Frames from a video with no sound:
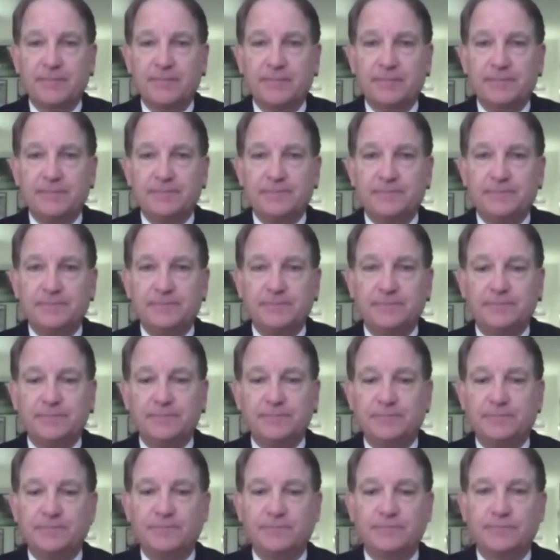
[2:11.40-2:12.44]

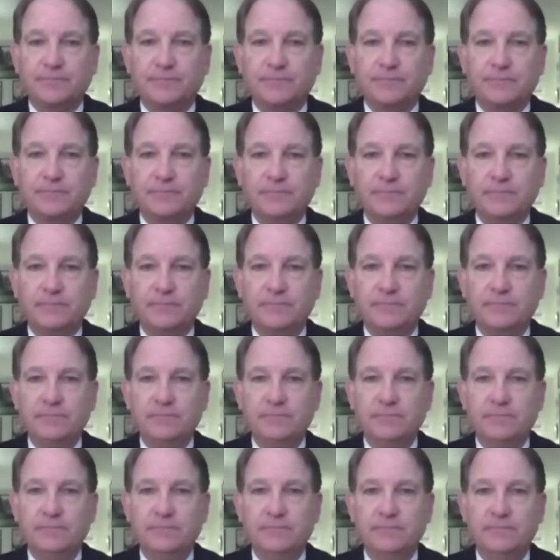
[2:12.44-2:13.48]

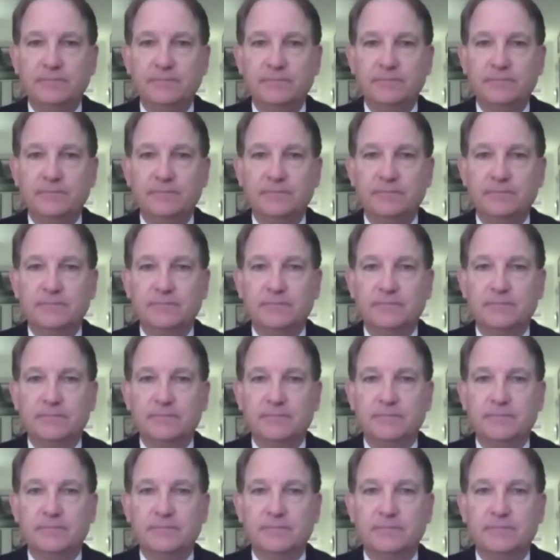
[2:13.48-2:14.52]

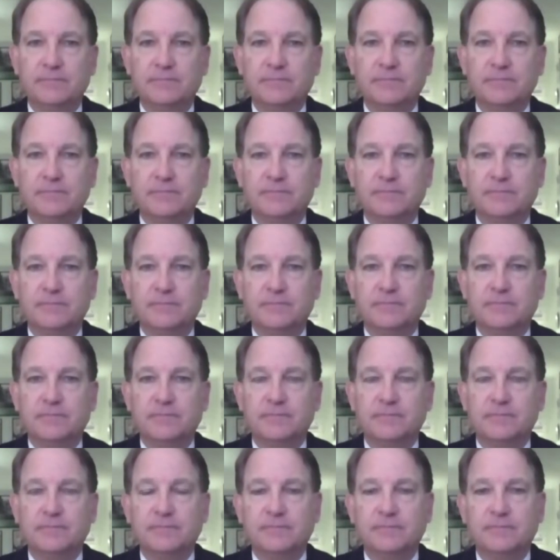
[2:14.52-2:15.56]

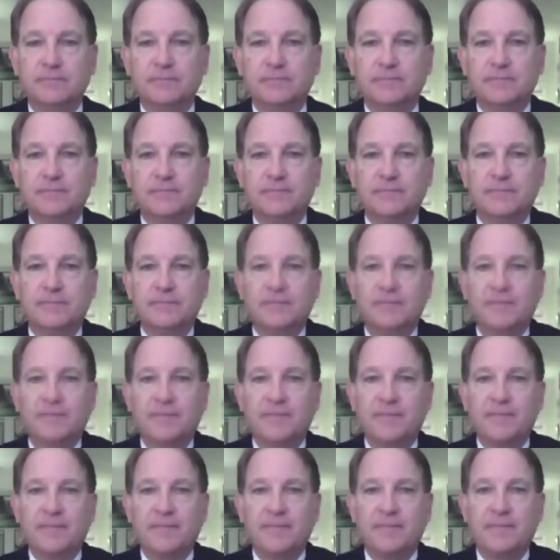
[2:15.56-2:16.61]

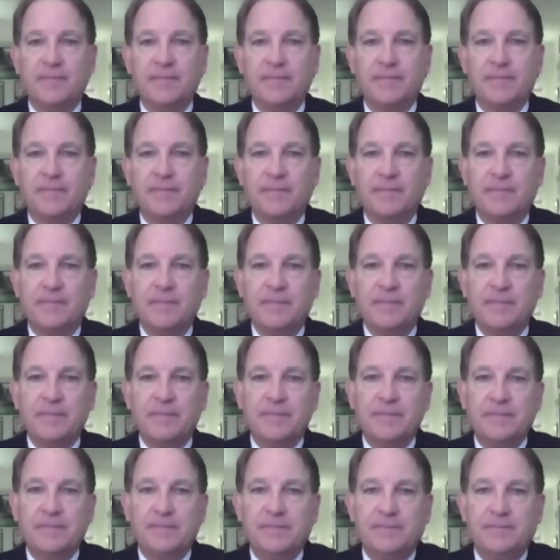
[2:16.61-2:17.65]

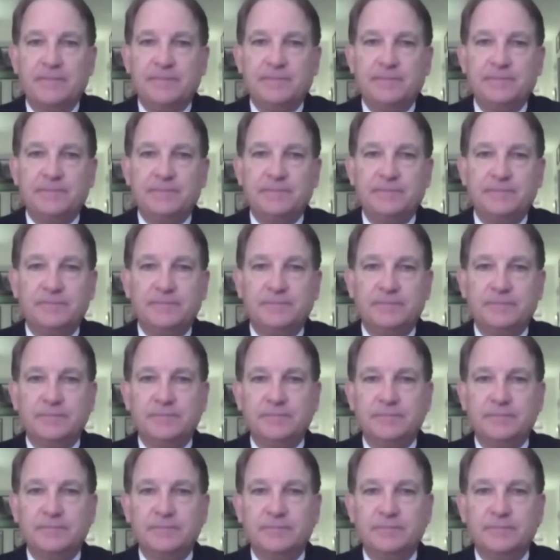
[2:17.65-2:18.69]

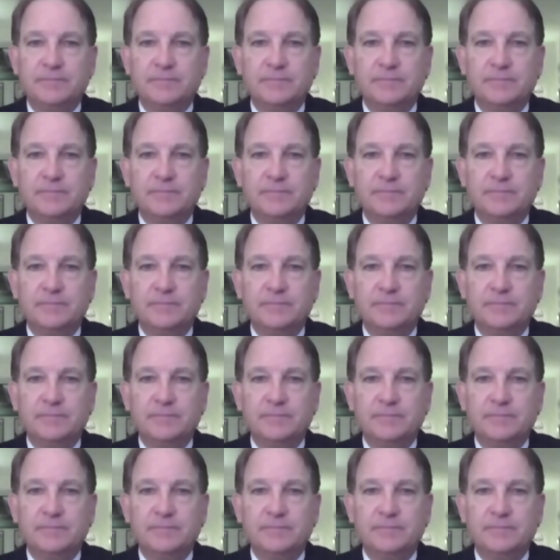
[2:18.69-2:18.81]
The person shown says nothing.